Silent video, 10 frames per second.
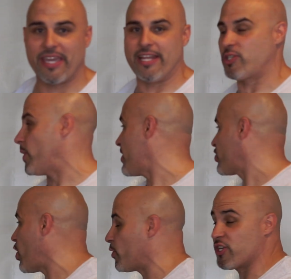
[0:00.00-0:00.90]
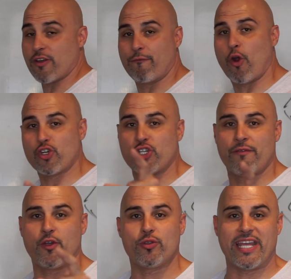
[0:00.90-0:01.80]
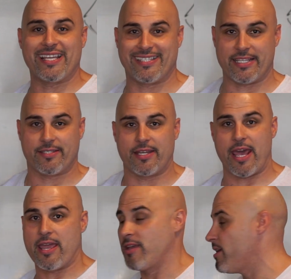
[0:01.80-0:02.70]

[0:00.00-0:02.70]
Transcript: me get into it. So there's a version of you that exists today,